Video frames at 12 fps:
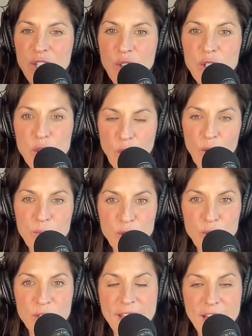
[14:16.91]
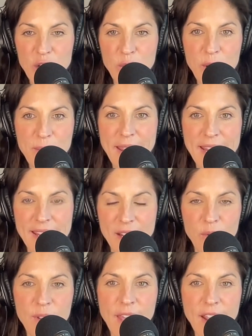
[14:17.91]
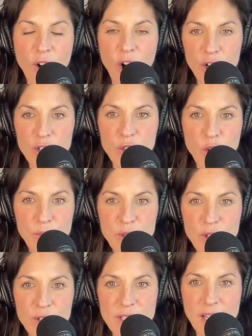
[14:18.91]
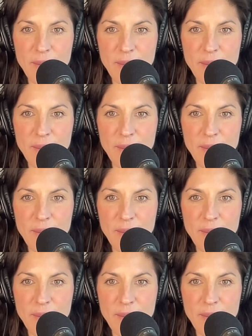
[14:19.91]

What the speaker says: So the sculptures that you were making, were they art sculptures?